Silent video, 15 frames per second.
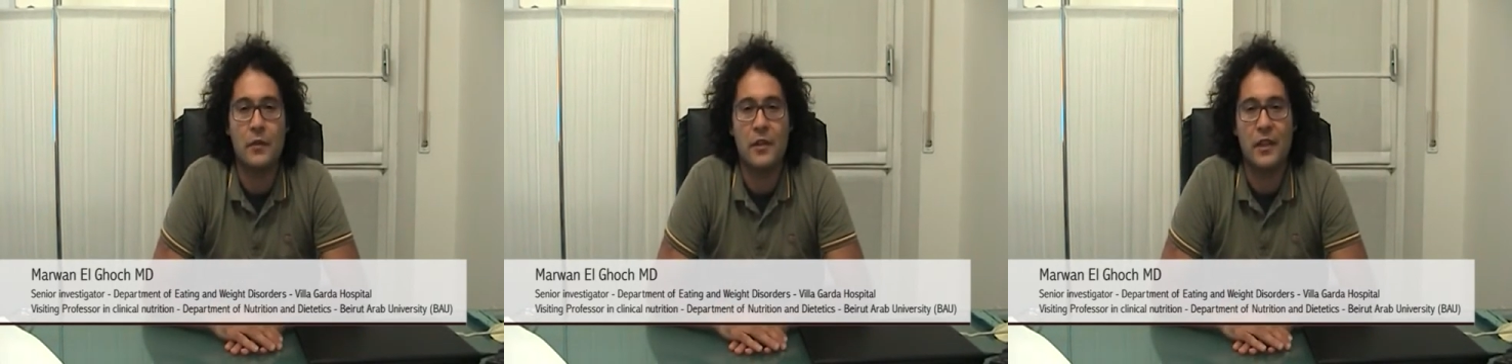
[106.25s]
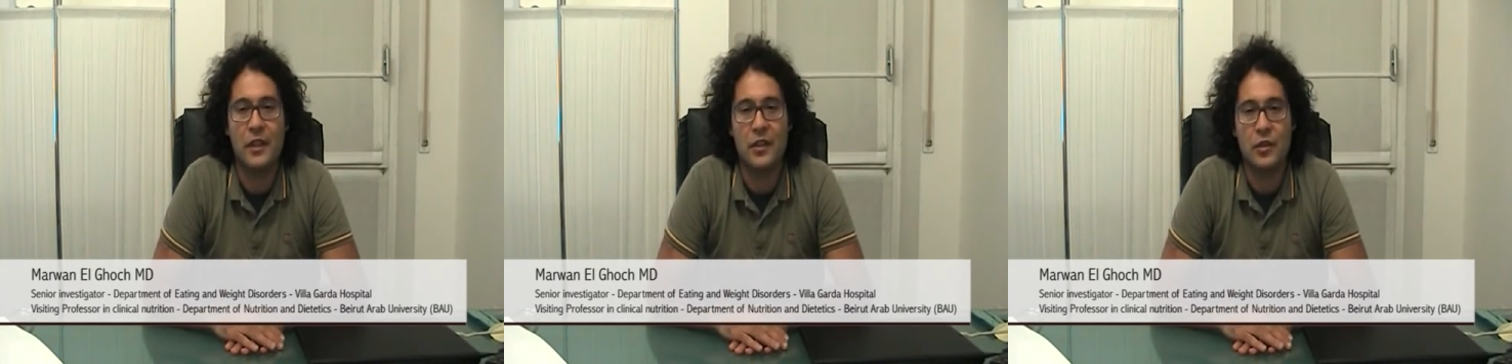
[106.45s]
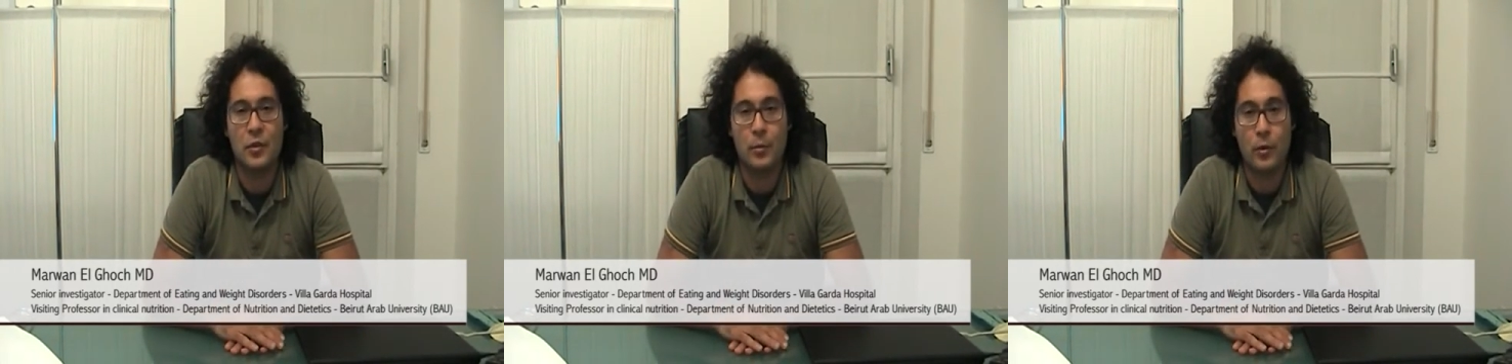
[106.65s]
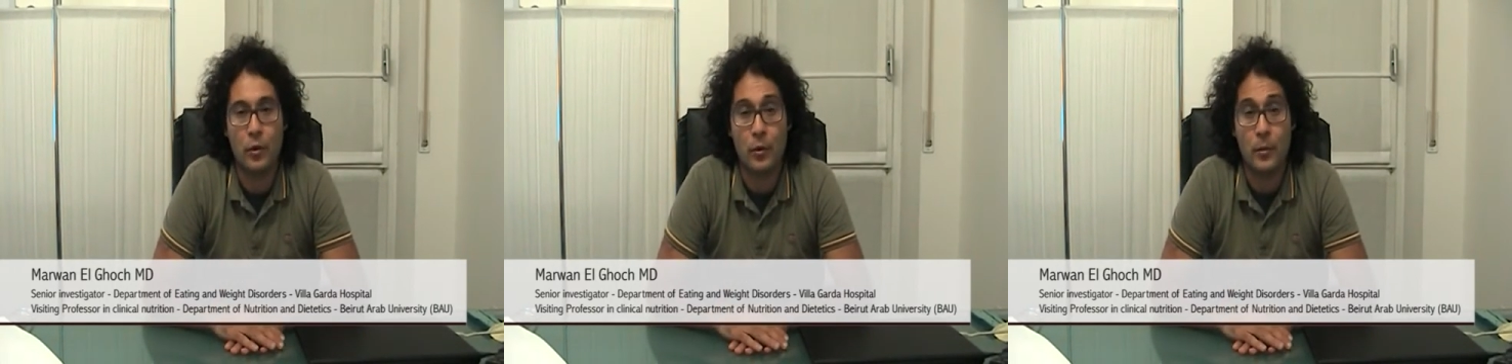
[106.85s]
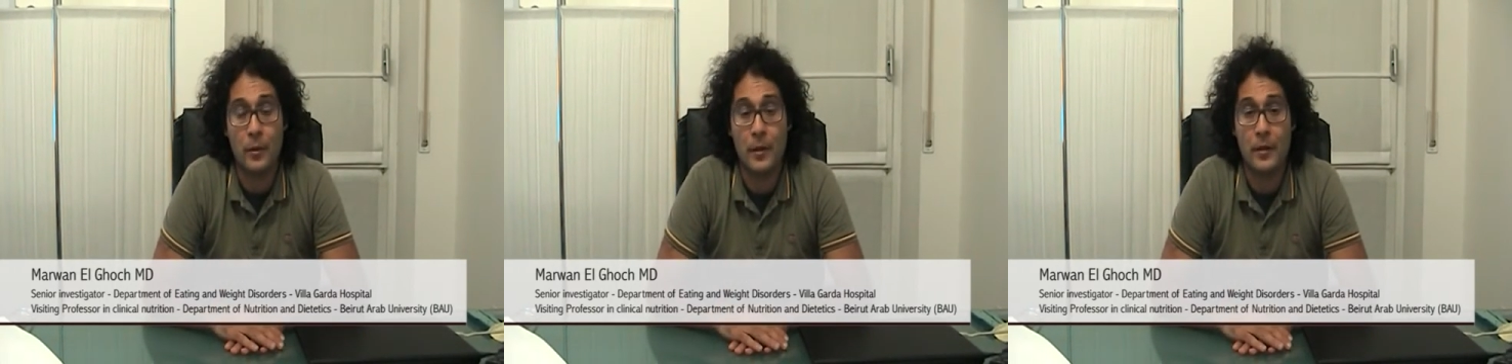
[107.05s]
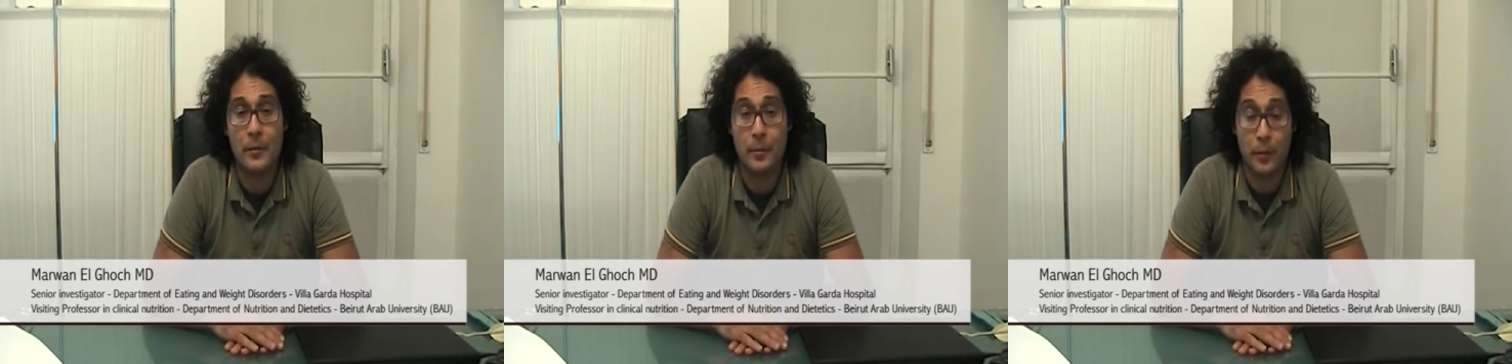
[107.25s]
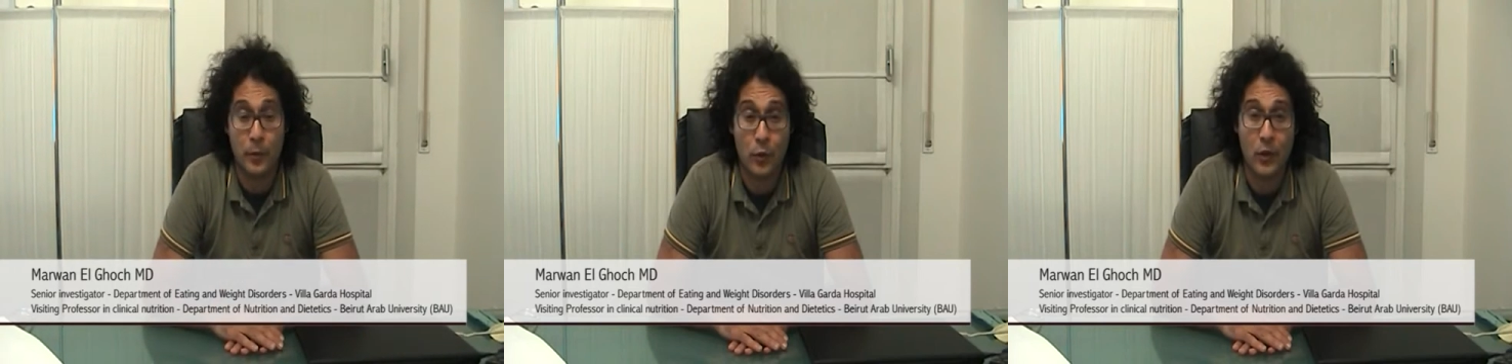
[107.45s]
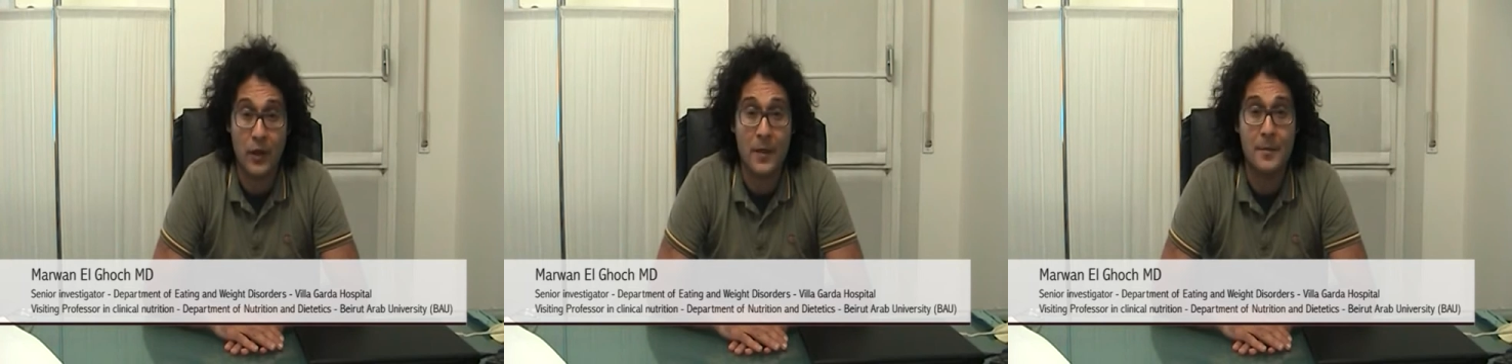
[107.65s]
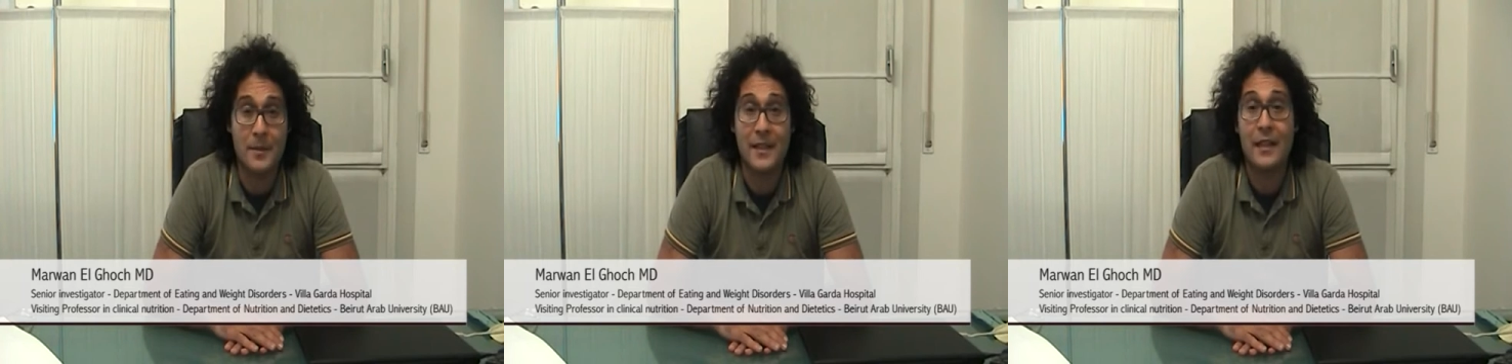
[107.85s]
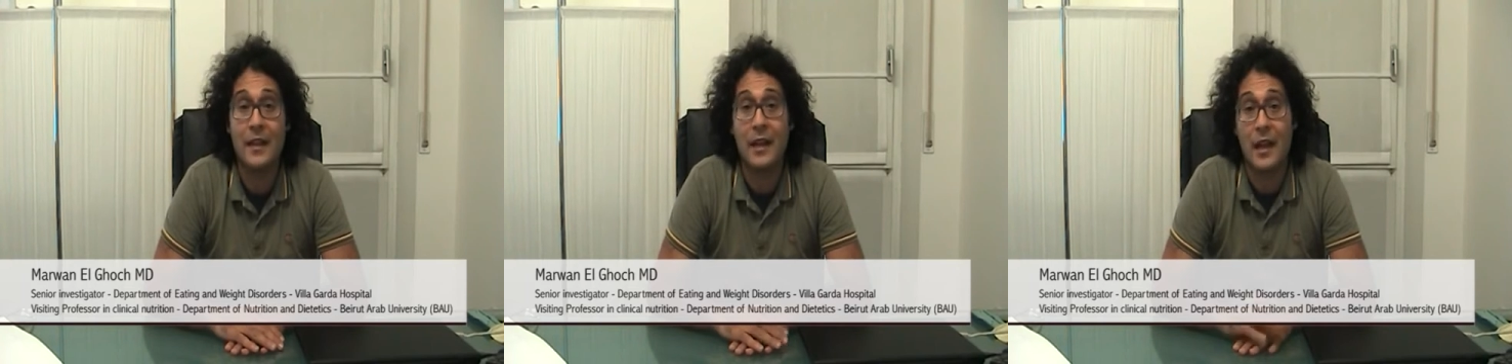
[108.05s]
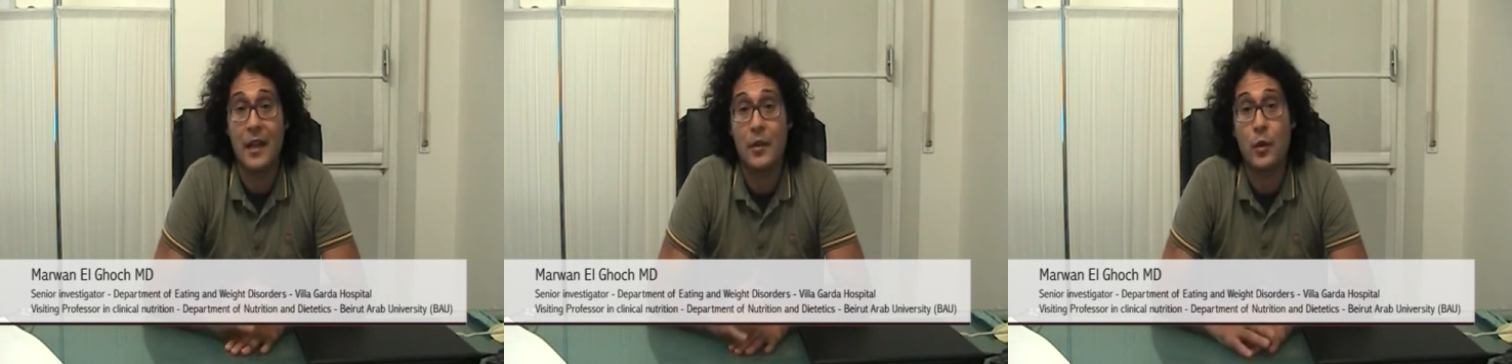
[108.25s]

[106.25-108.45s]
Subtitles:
modification programs